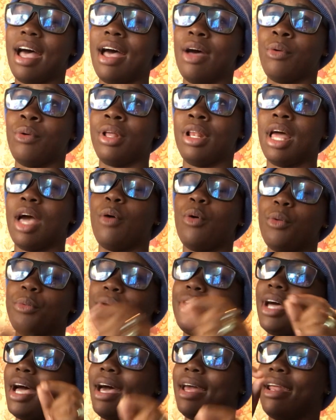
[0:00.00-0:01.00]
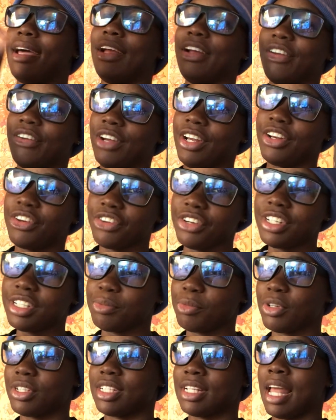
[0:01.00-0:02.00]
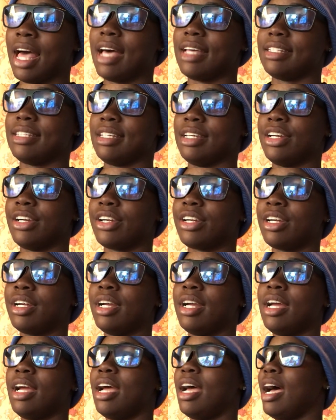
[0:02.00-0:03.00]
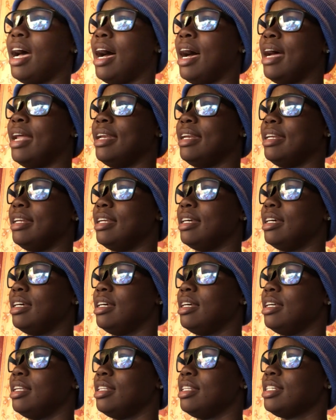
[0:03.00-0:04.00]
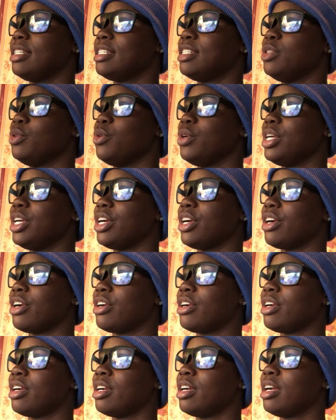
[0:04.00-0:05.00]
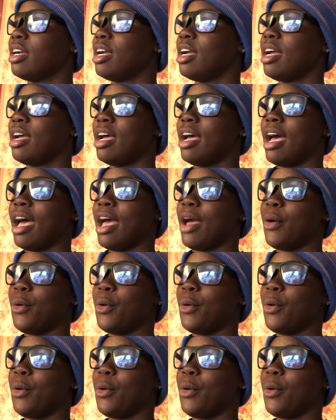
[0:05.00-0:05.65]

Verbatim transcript: well, I hope I had a great Christmas last year and this new year I